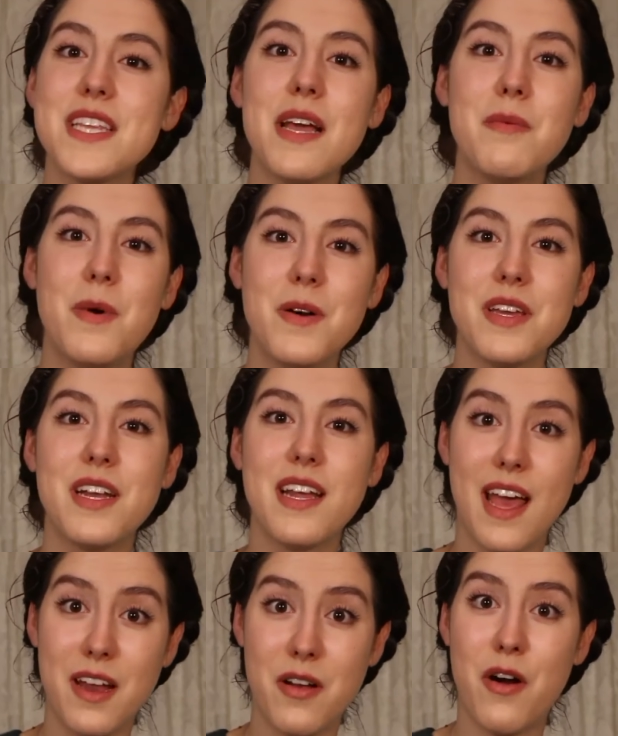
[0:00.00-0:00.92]
they want you to
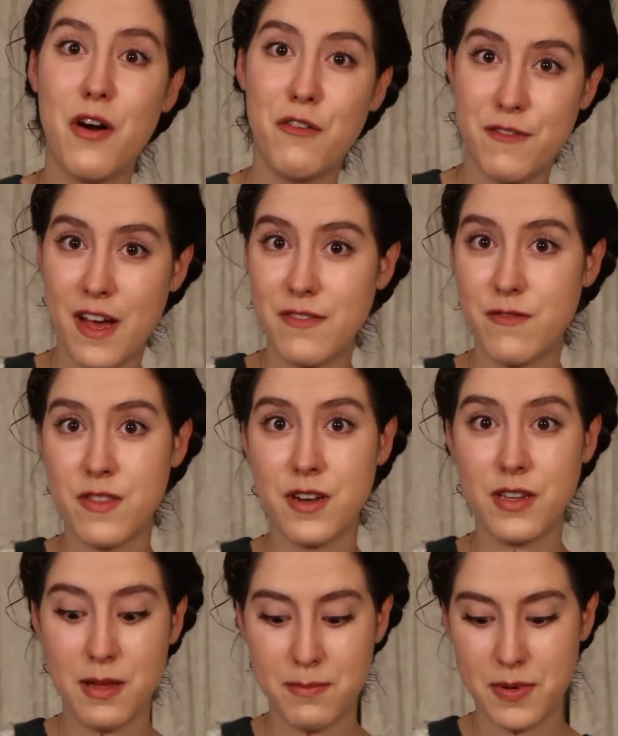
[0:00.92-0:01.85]
get all 5 of
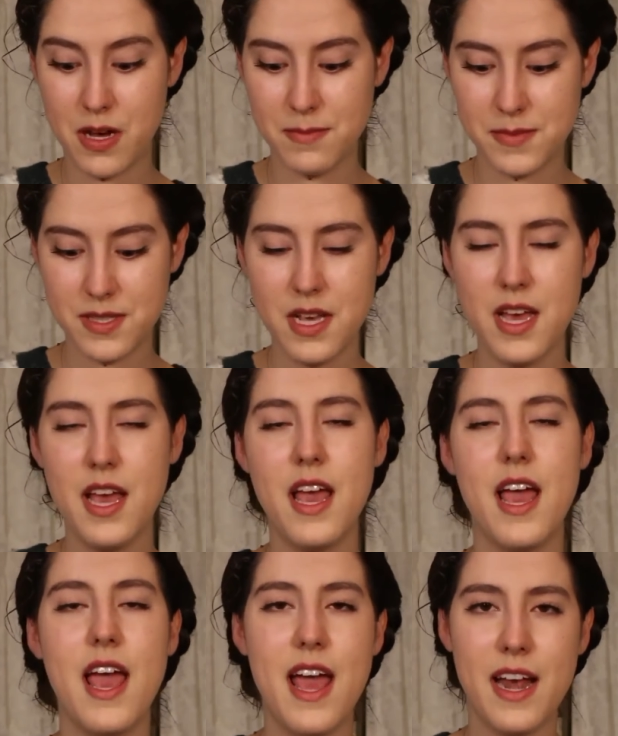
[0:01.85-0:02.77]
their lip balms.
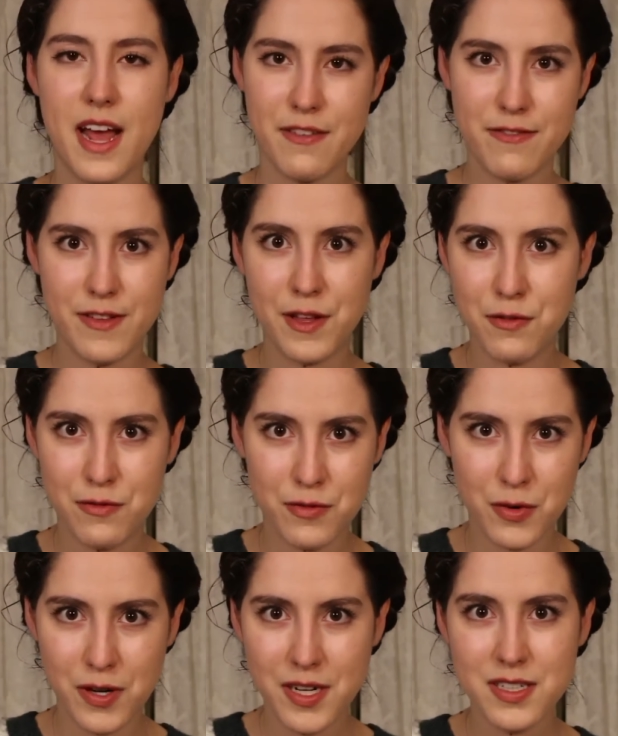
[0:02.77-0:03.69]
And I fell
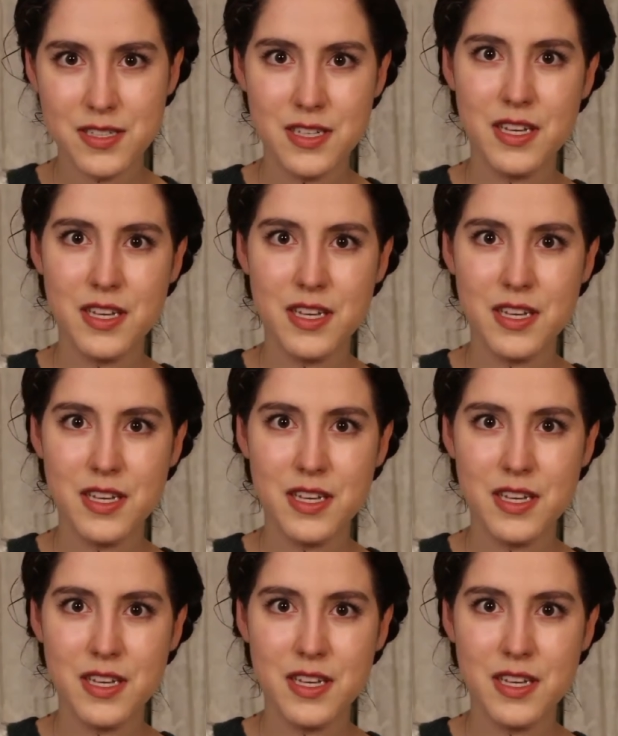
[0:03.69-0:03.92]
for it